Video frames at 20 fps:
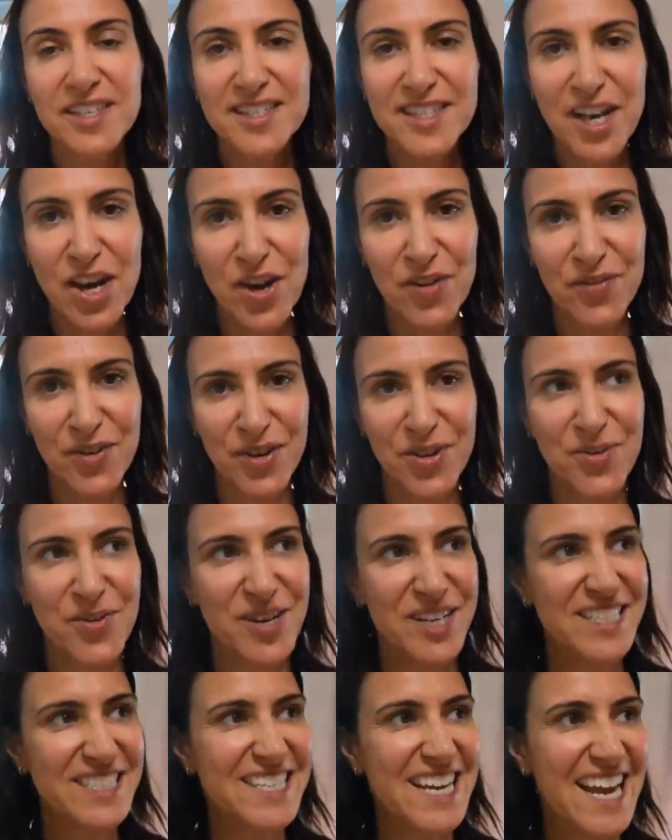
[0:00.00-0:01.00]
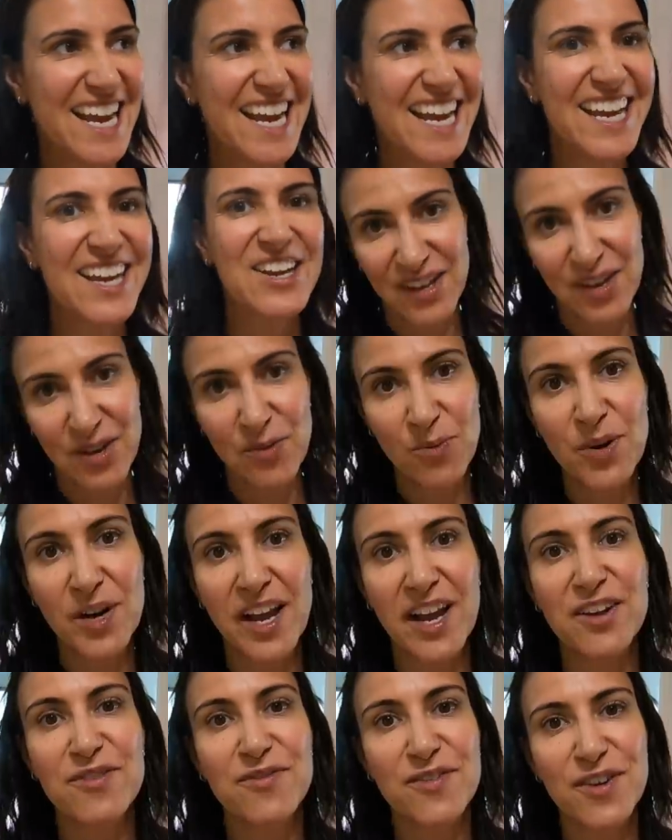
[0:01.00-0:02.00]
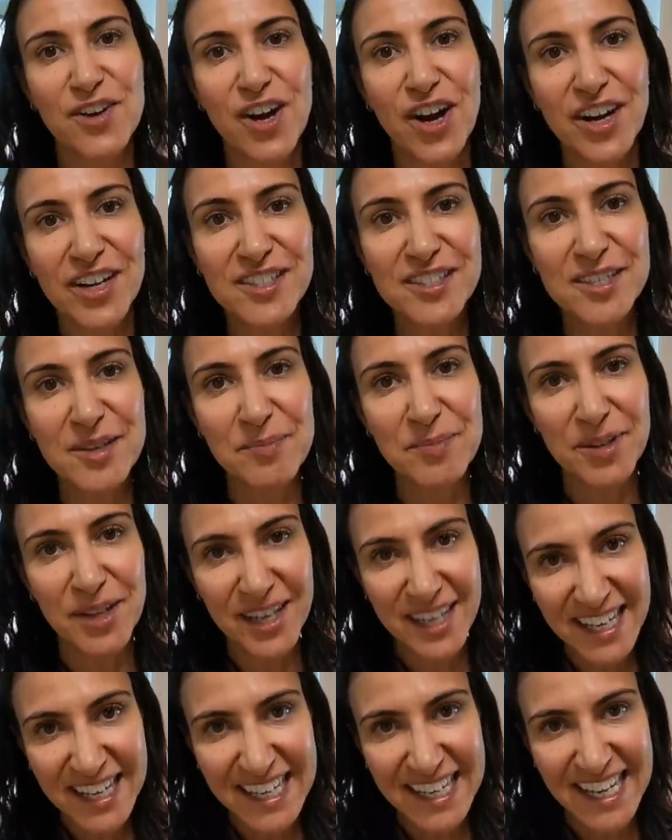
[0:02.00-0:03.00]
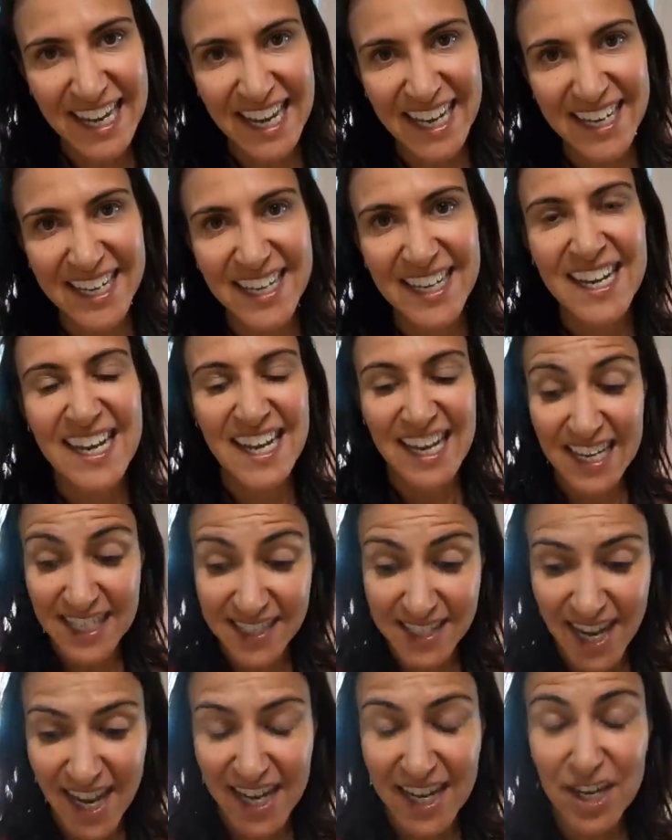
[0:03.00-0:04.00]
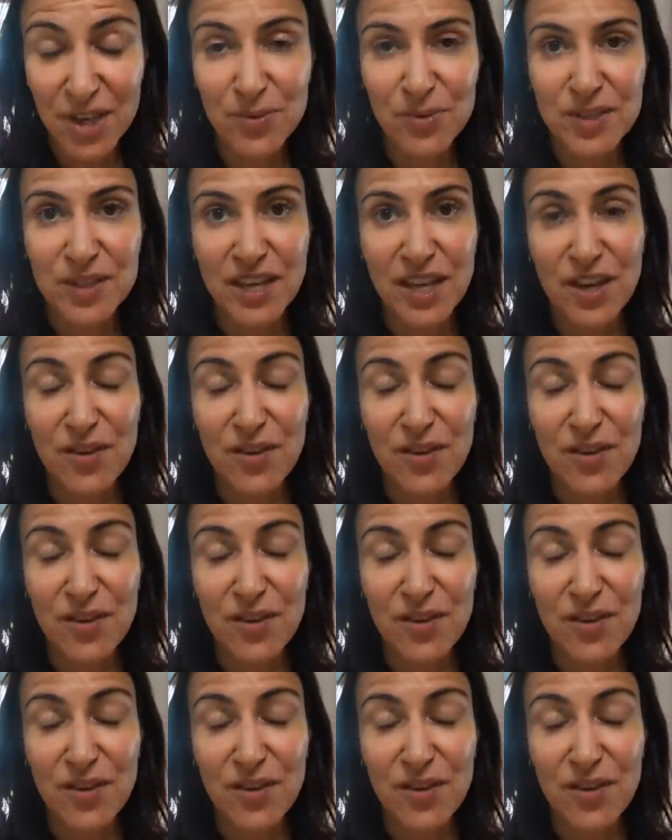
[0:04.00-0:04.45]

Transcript: discovered one day when I had forgotten to plug it again is that it,